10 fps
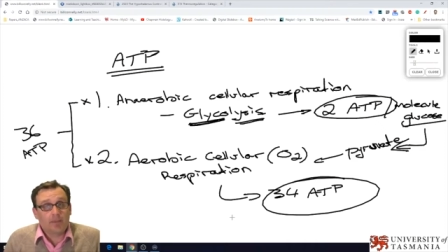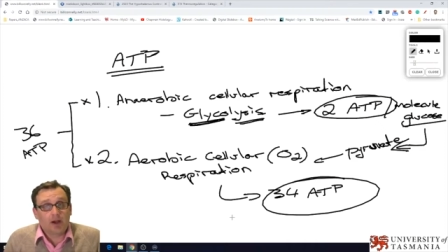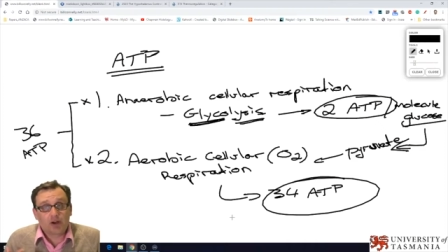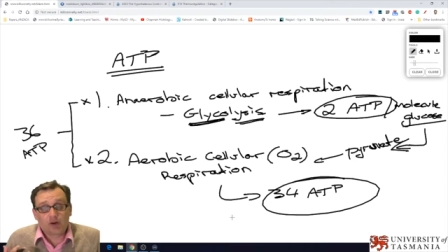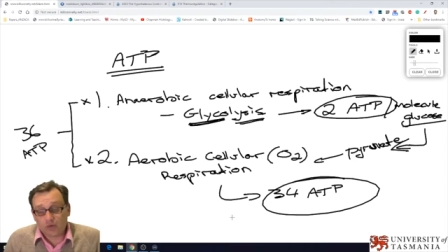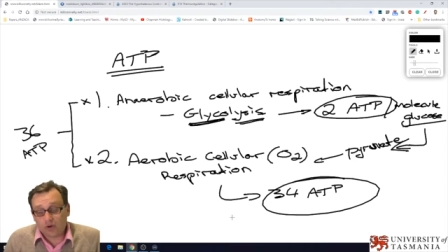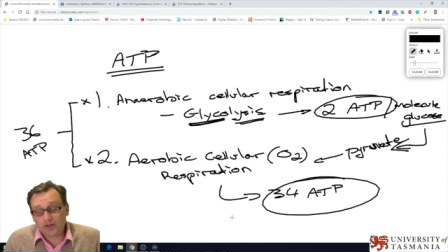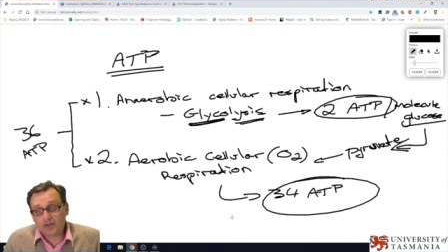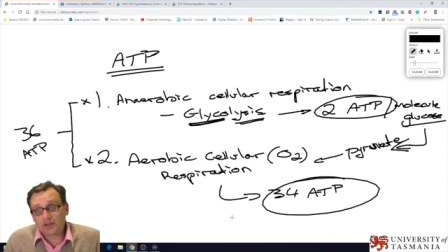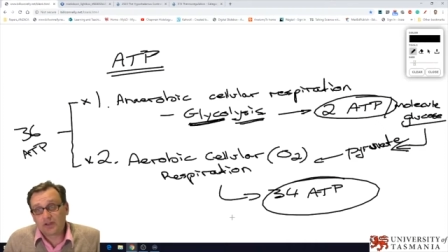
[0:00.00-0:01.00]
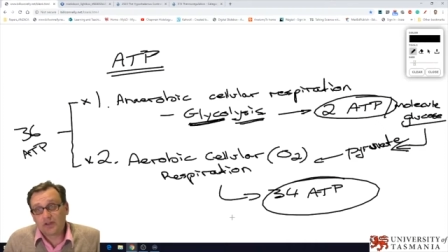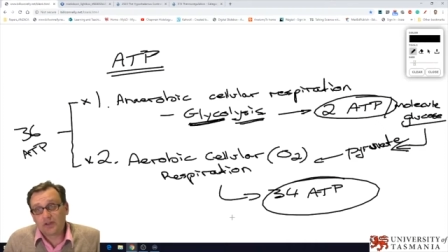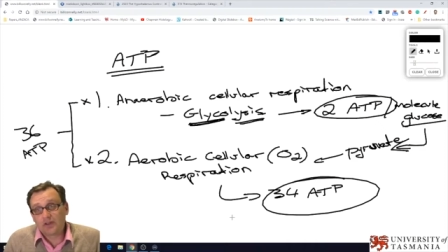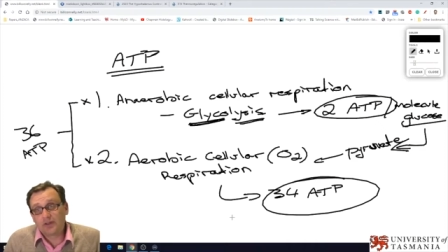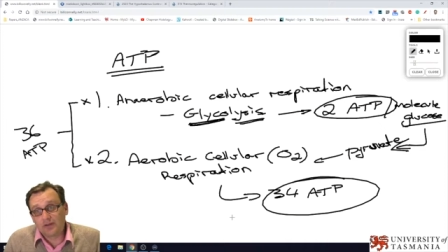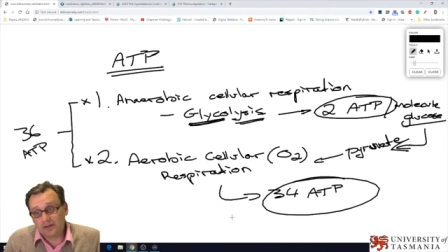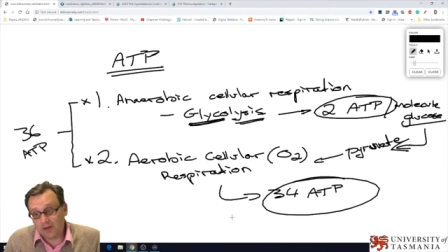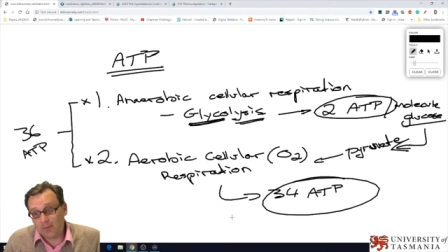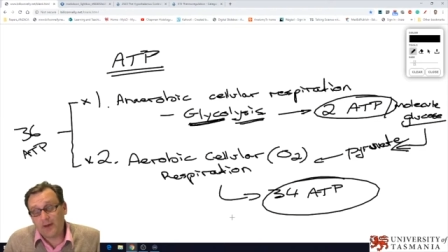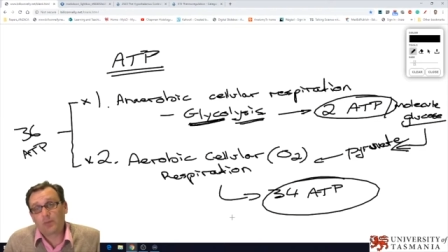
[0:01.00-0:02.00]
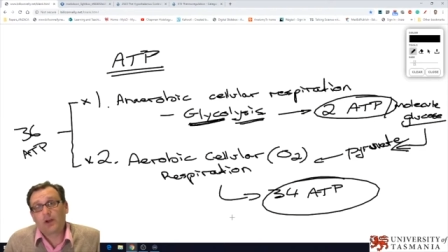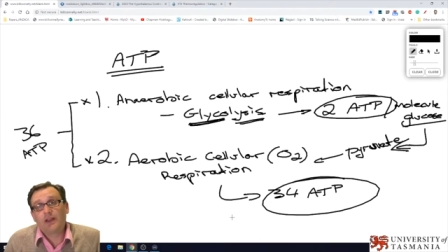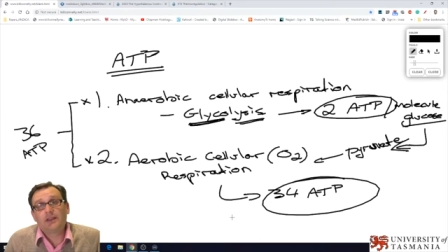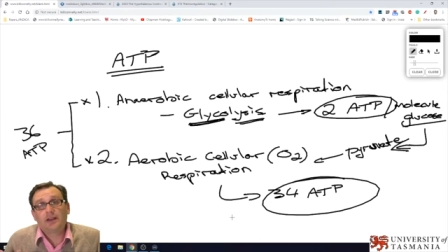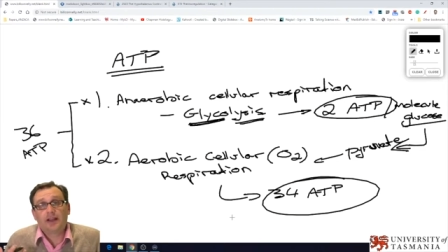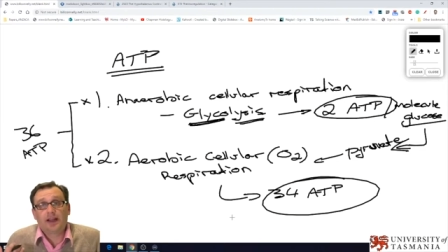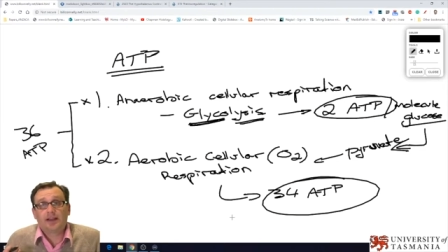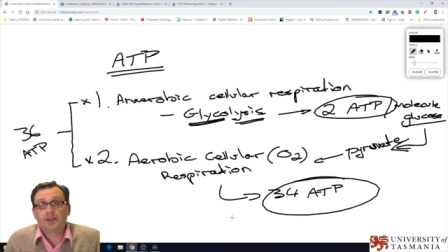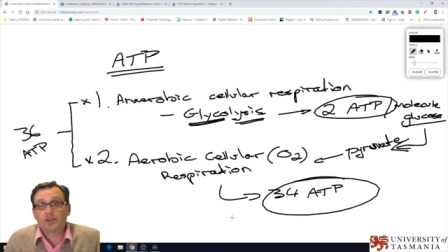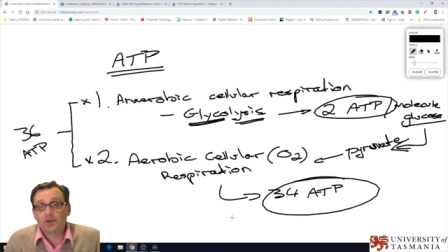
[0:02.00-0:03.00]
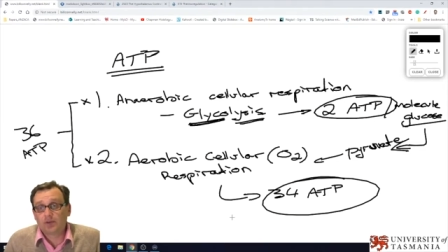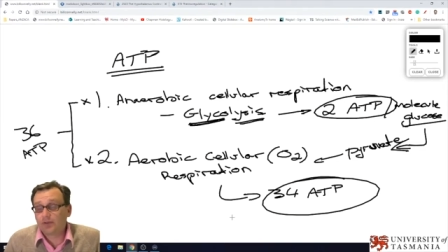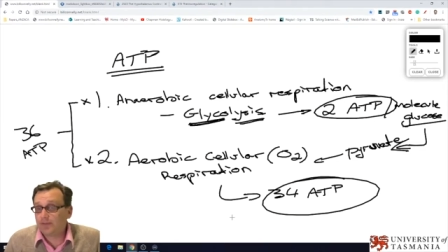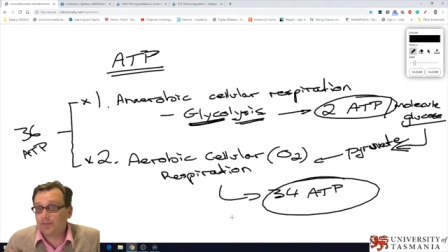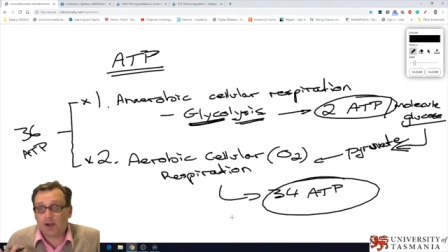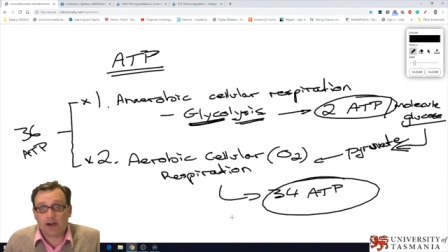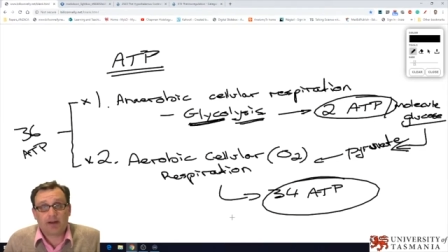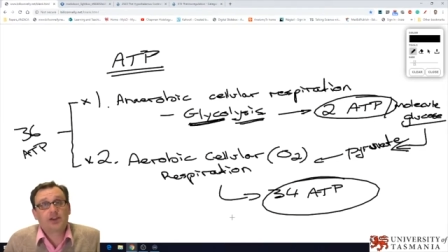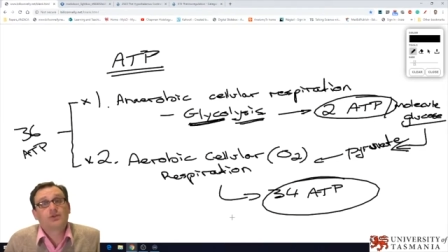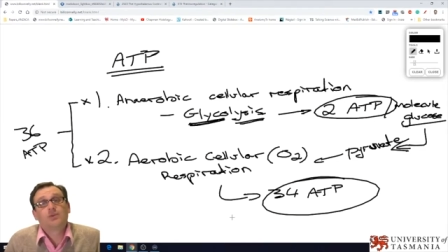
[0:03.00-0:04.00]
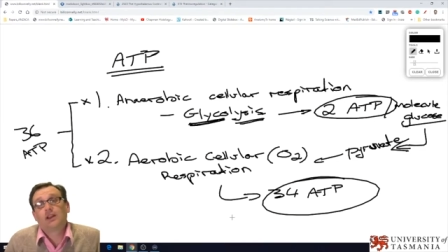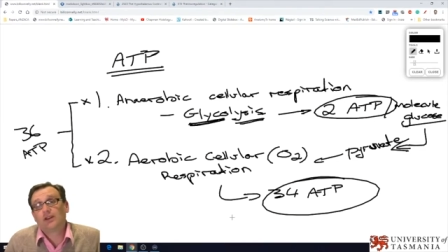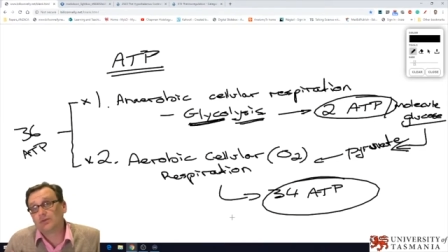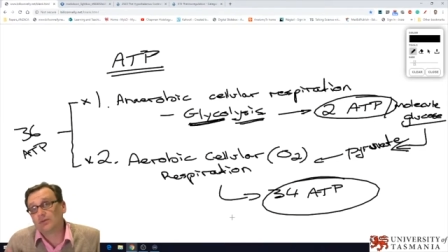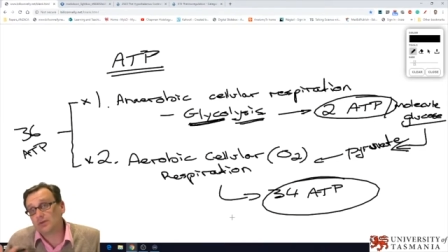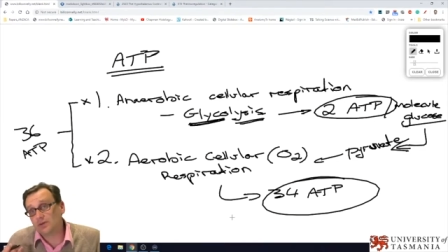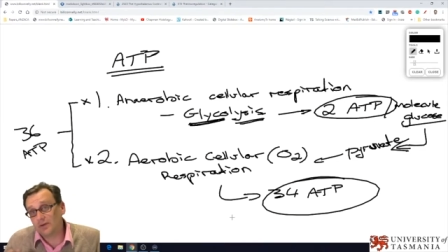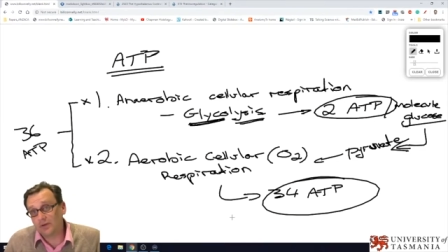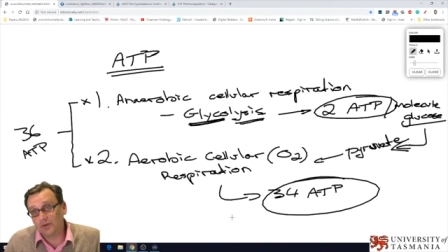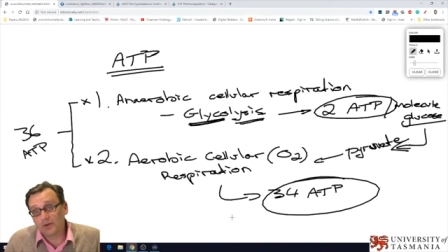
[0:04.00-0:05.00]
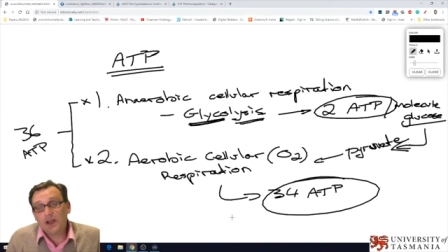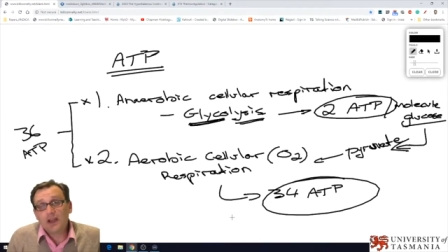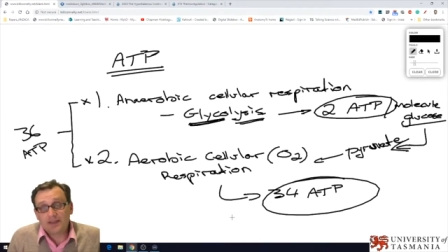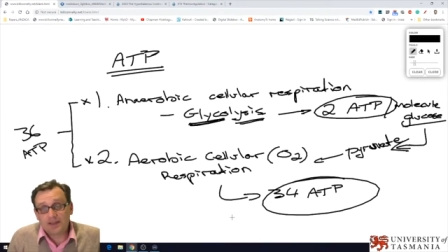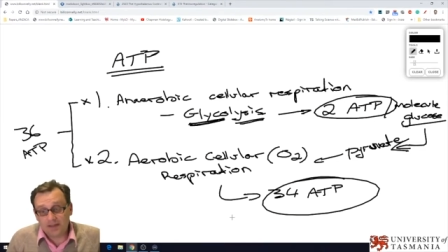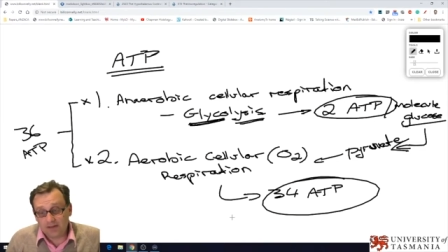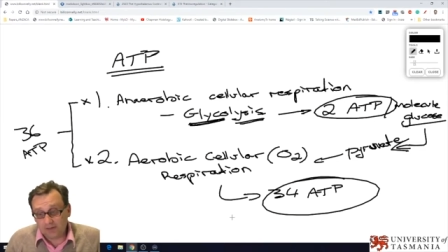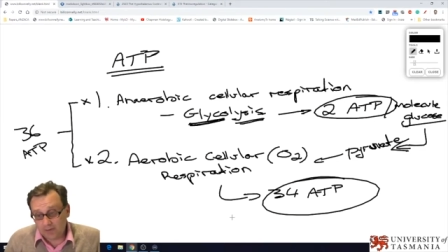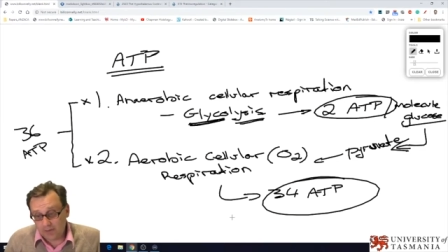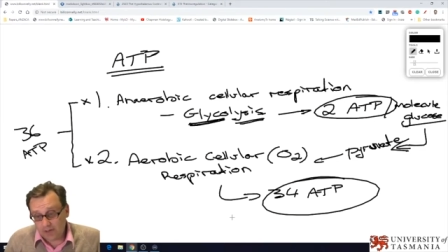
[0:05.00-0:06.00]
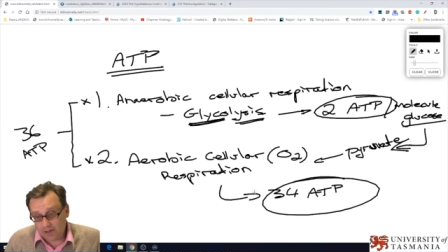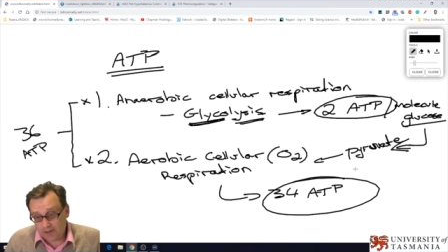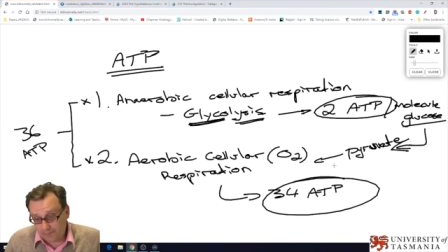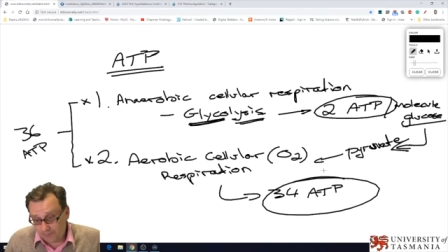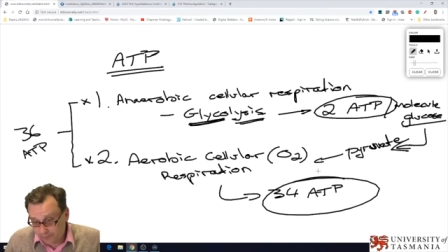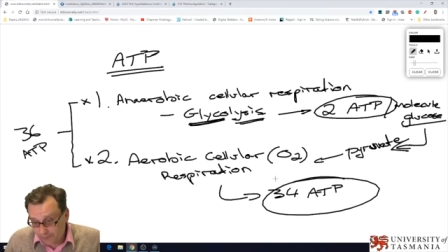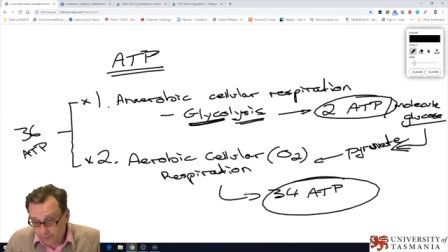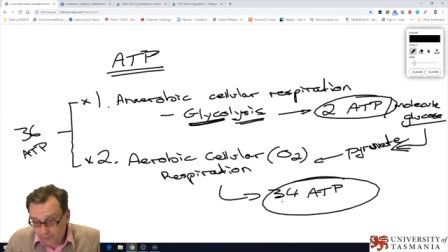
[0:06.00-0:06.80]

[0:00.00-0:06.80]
um, across the cell membrane that allows neurons to fire action potentials and to signal to each other.